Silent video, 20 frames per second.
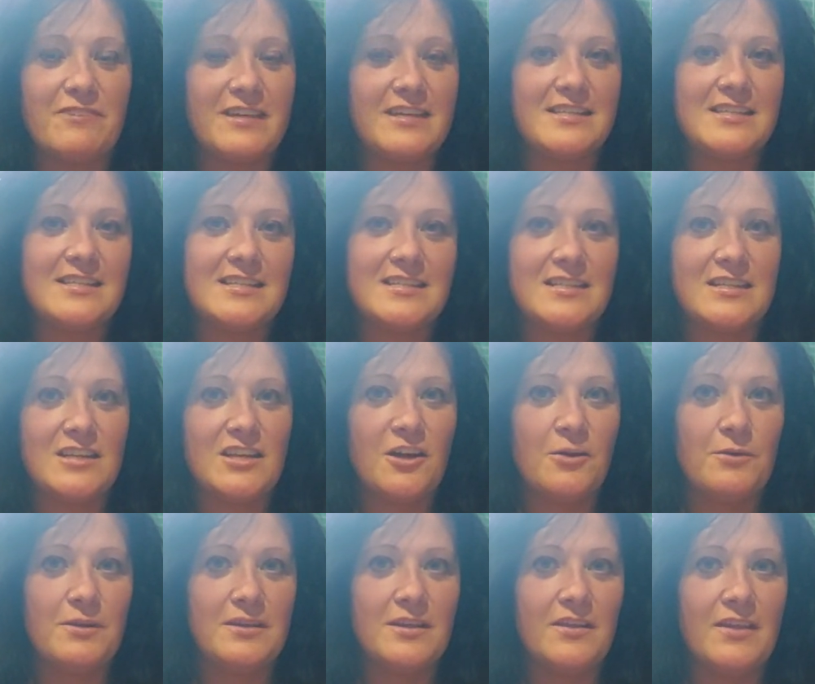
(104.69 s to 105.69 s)
faces and
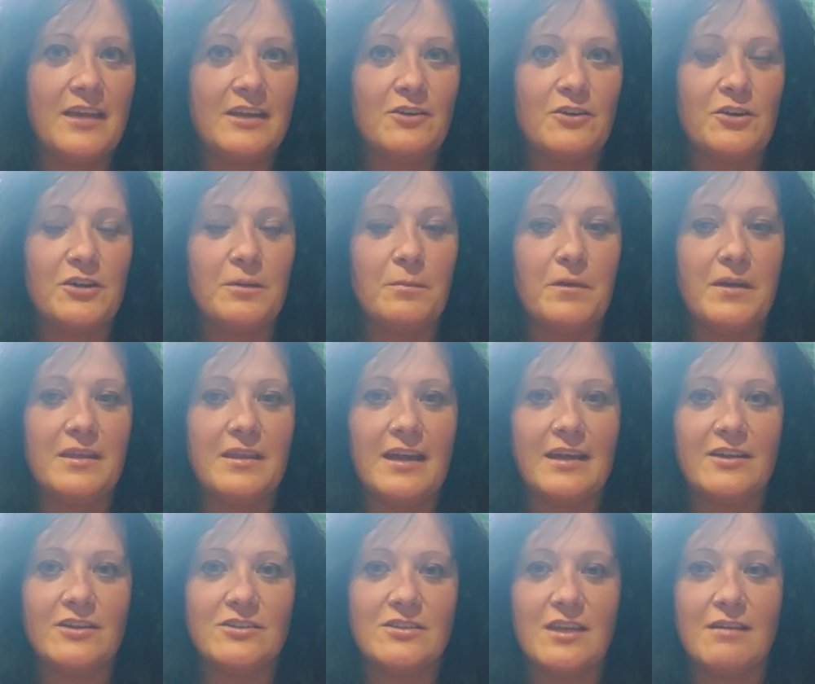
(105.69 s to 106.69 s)
knowing that they're not going to be there
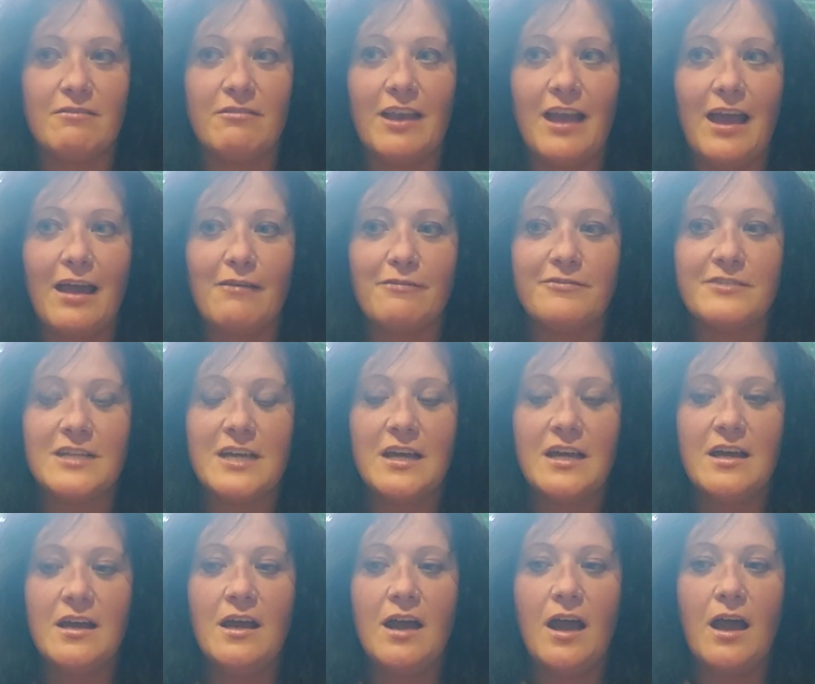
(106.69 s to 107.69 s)
because they've left.
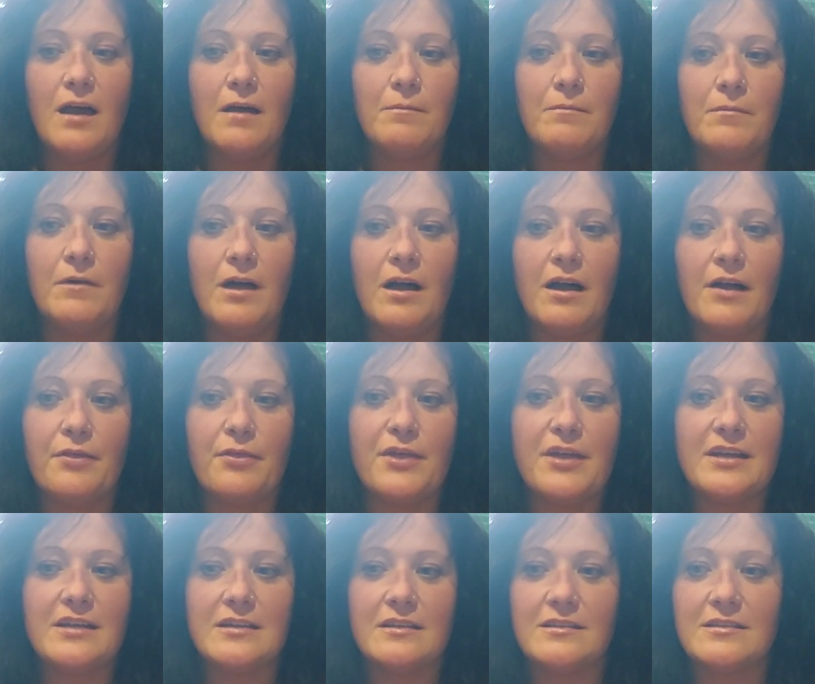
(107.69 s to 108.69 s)
I
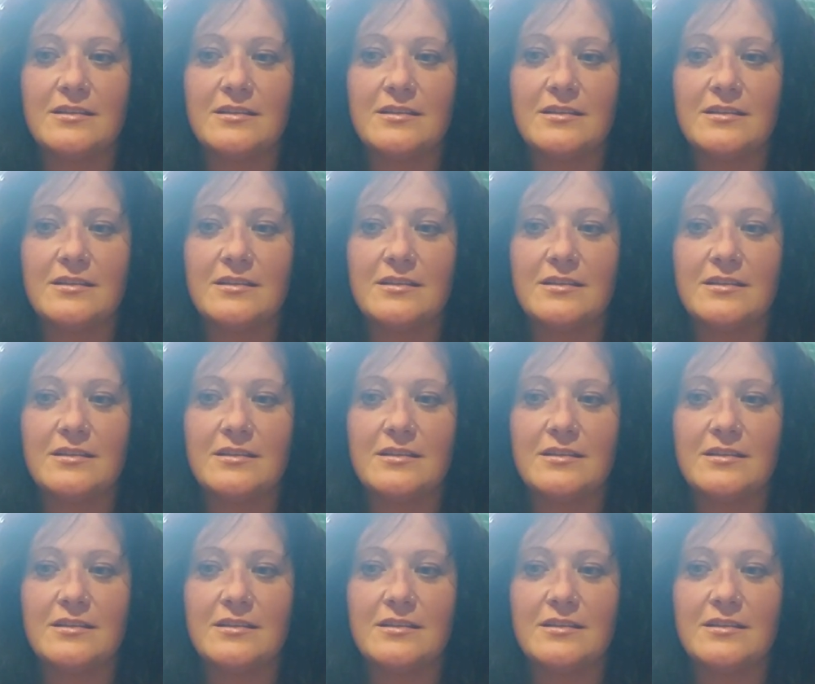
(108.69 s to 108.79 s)
think